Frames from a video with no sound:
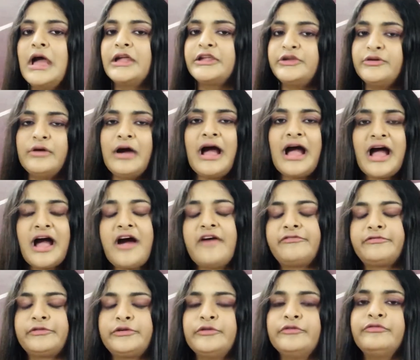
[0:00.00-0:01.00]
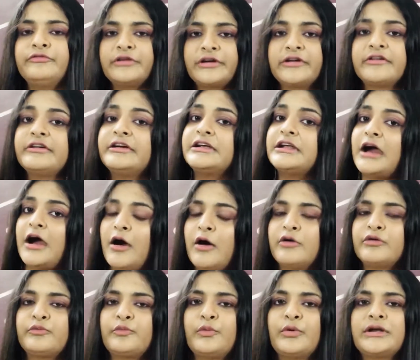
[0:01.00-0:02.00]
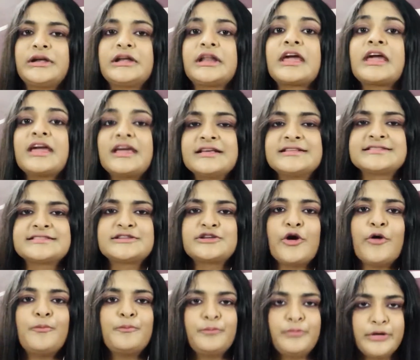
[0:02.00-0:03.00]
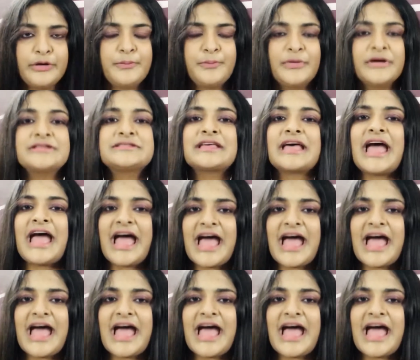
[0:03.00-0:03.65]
You have to figure it out what is your purpose